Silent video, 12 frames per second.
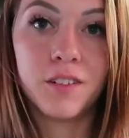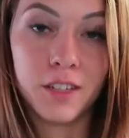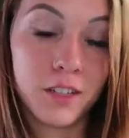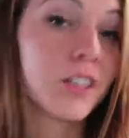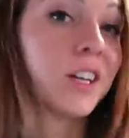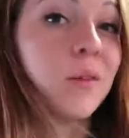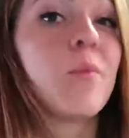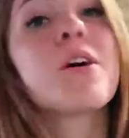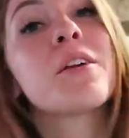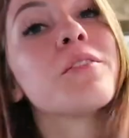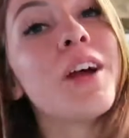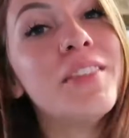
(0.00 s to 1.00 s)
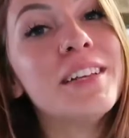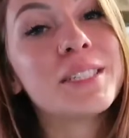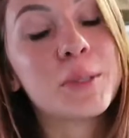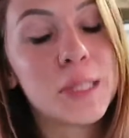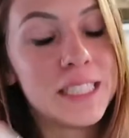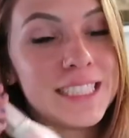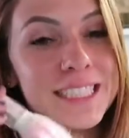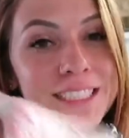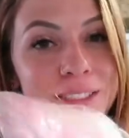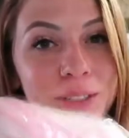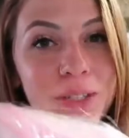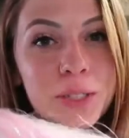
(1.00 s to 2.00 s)
You're gonna want to run this with a
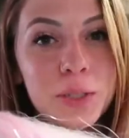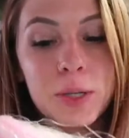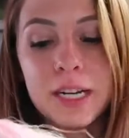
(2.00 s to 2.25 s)
single hook